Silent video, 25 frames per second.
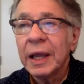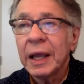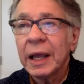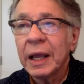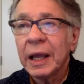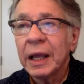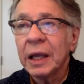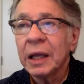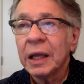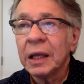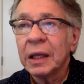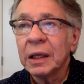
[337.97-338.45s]

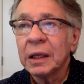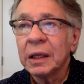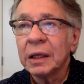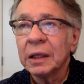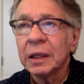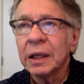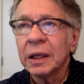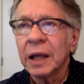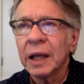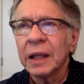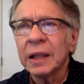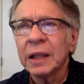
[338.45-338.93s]

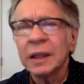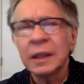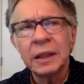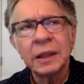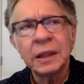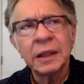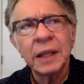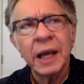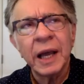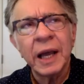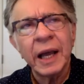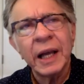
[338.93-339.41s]
And I,
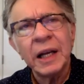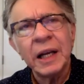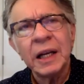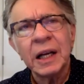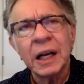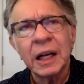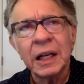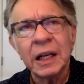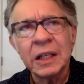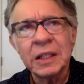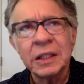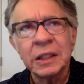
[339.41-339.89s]
I had a
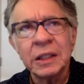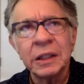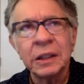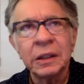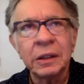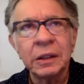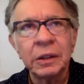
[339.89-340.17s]
cousin